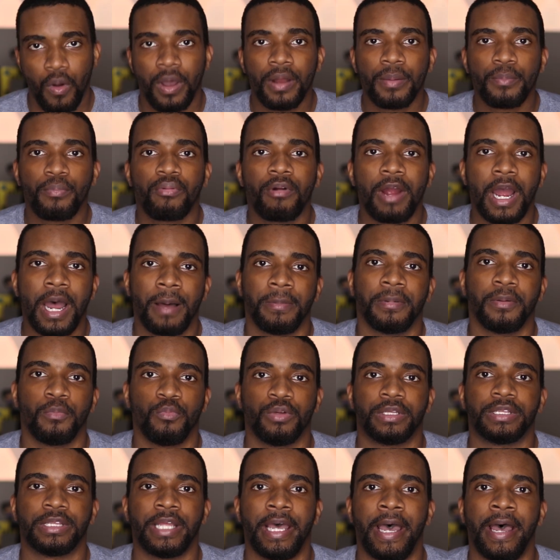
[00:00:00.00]
one problem
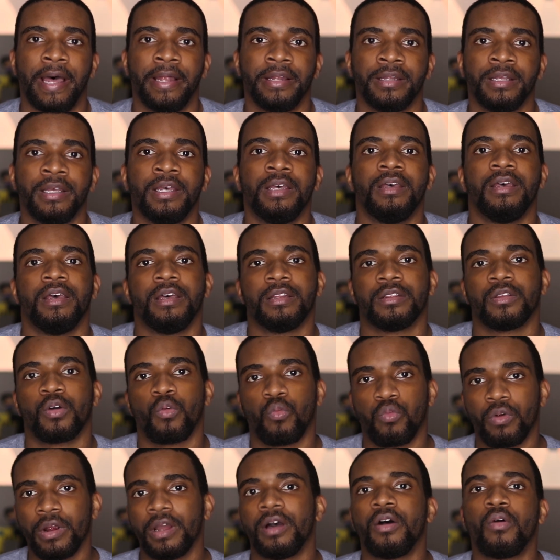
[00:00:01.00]
with that. In the
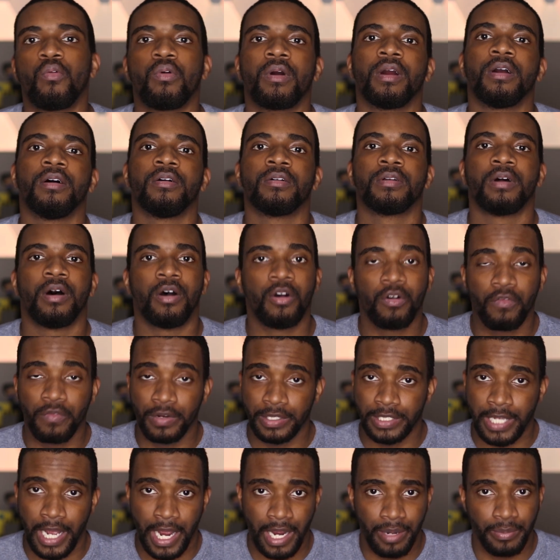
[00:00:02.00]
real world,
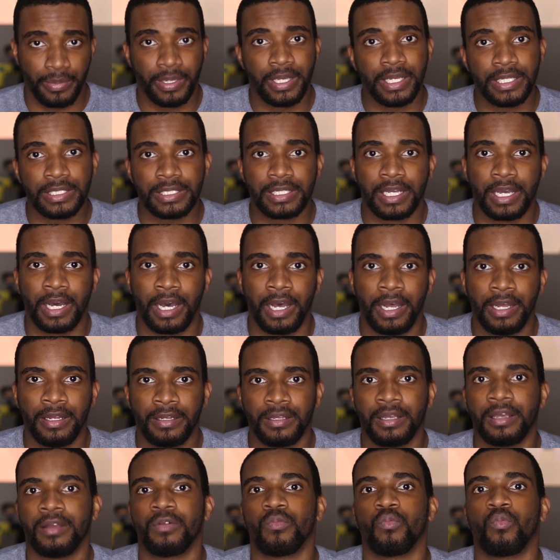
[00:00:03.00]
overtime gets
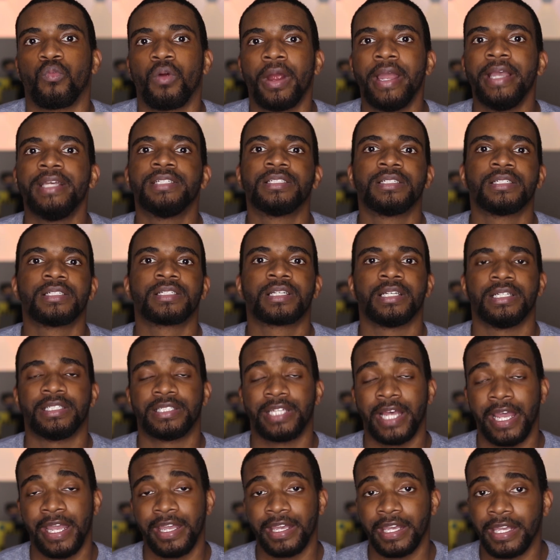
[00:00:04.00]
cut and raises can
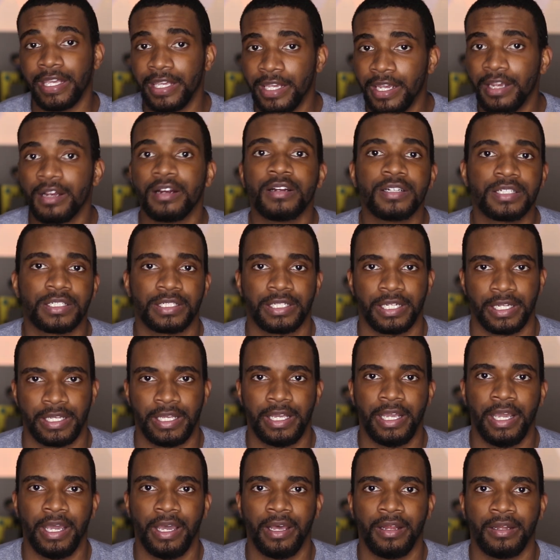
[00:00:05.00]
take years to
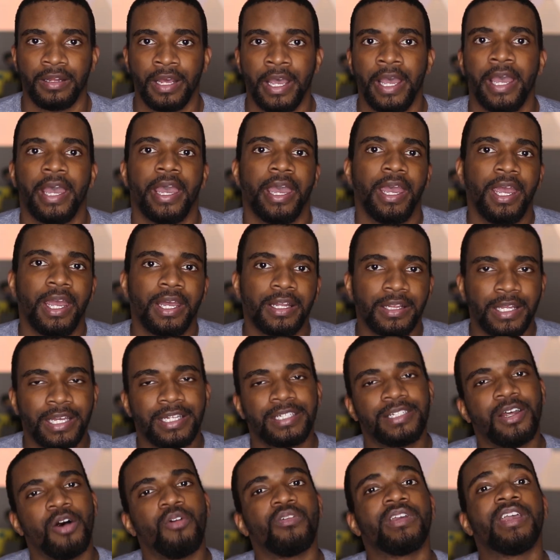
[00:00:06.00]
get, and they
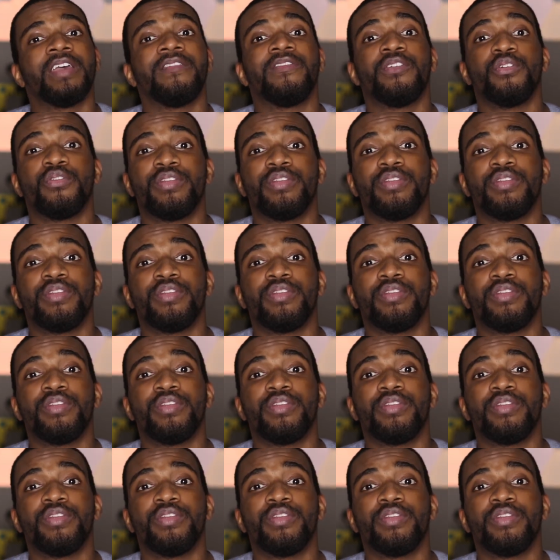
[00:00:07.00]
don't give